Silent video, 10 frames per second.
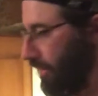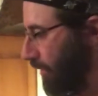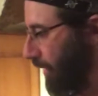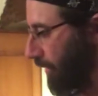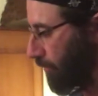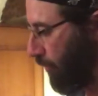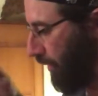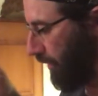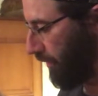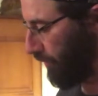there, and I'm
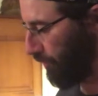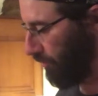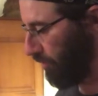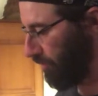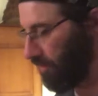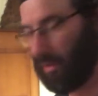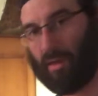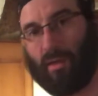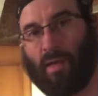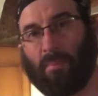running it through
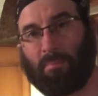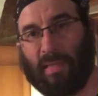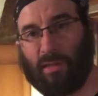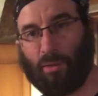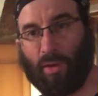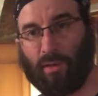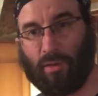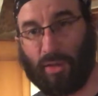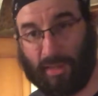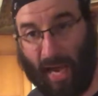the meat grinder
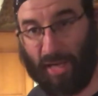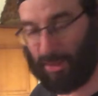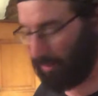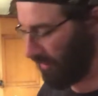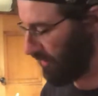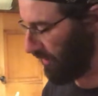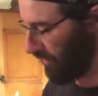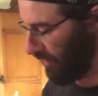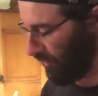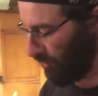attachment
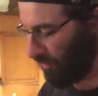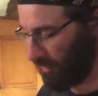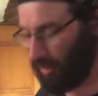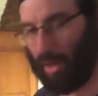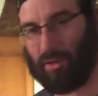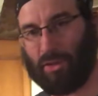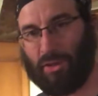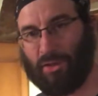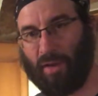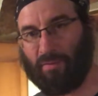through the sausage
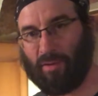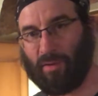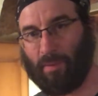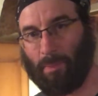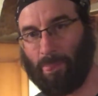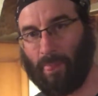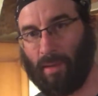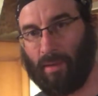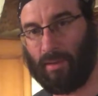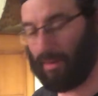stuffer,
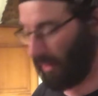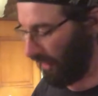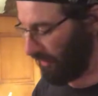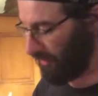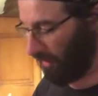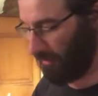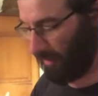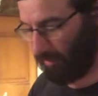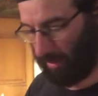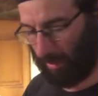and it's coming
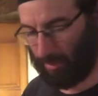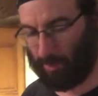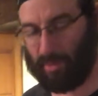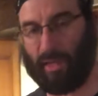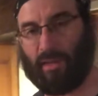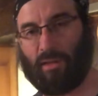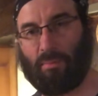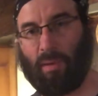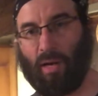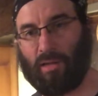out as rectangular
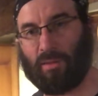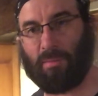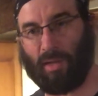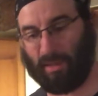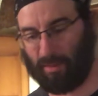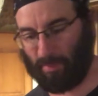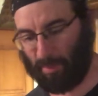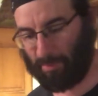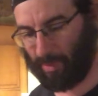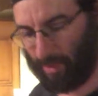bars. I'm cutting them up,